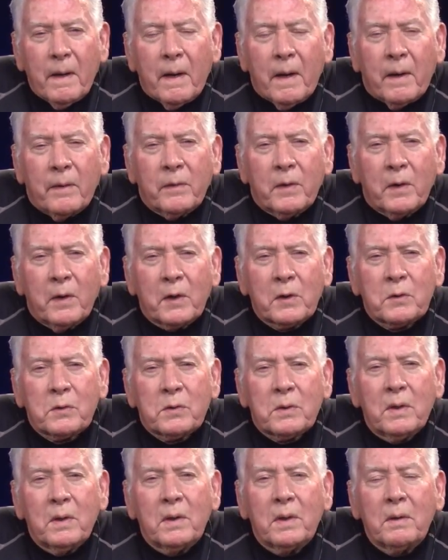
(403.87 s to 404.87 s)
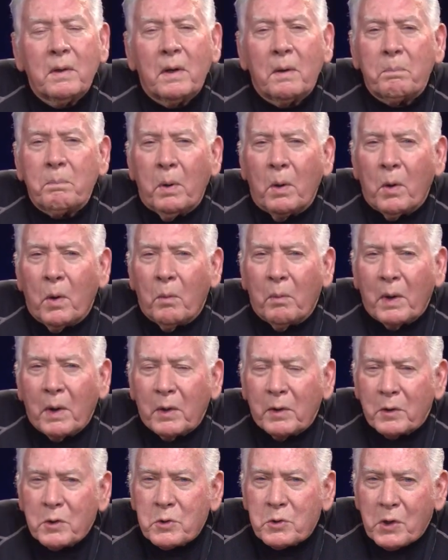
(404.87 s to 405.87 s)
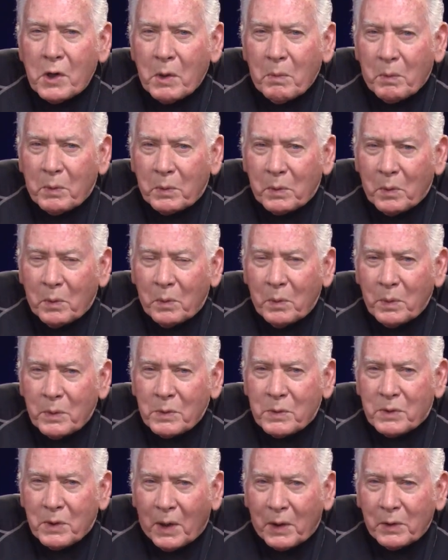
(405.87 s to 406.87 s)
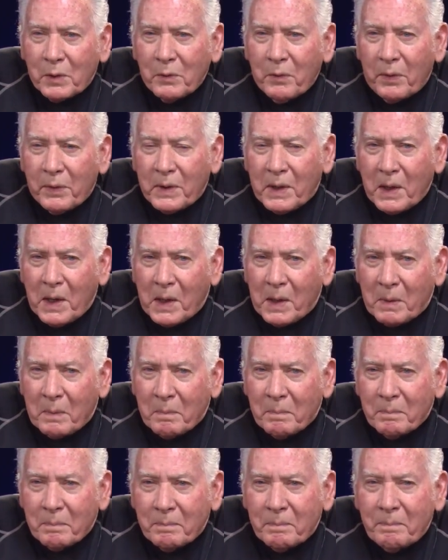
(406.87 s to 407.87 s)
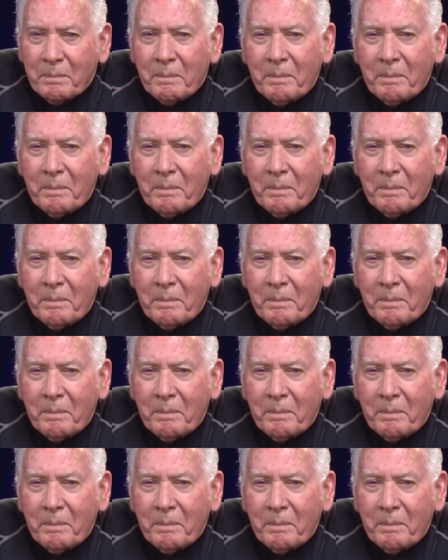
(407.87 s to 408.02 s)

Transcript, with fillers: And the next poem I want to share with you is titled The Game.